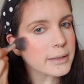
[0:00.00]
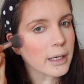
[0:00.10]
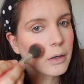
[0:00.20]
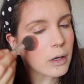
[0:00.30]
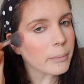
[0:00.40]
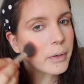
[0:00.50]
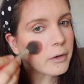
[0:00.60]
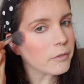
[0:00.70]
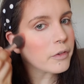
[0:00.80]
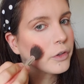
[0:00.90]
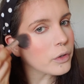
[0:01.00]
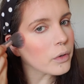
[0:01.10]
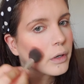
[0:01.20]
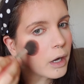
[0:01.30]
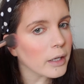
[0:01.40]
it out above your
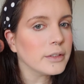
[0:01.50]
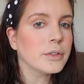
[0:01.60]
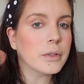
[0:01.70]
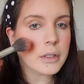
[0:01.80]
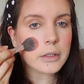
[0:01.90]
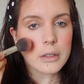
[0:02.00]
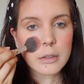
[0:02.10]
contour.